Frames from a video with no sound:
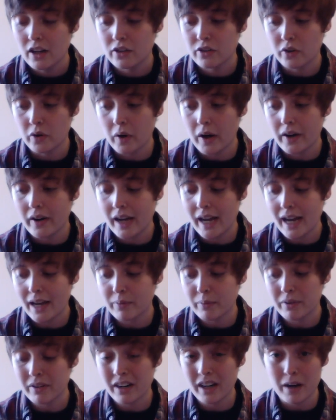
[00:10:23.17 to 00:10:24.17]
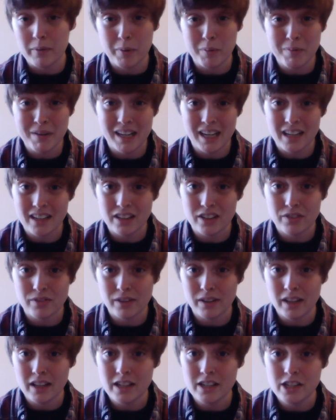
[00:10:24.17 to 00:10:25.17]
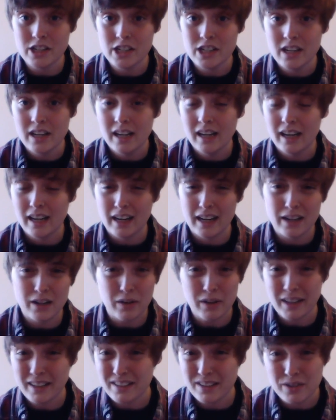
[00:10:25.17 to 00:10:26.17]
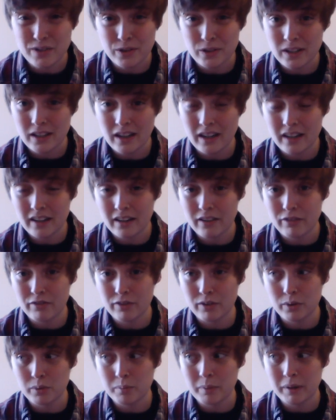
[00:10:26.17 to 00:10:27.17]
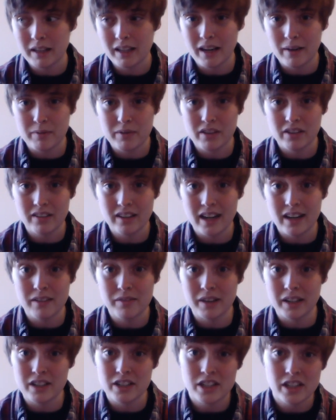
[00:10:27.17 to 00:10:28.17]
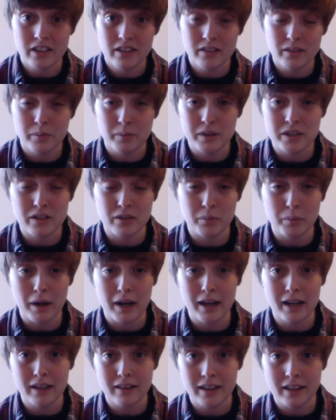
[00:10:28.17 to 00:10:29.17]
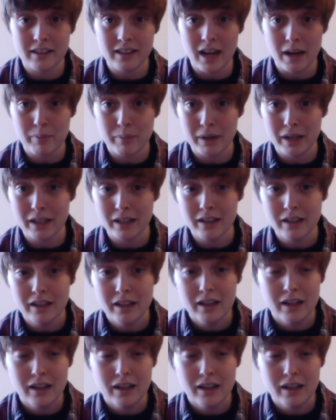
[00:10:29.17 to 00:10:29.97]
So all I had were a couple bananas for lunch. And I know that's usually not enough food, but I'm just kind of anxious, which is why that's happening.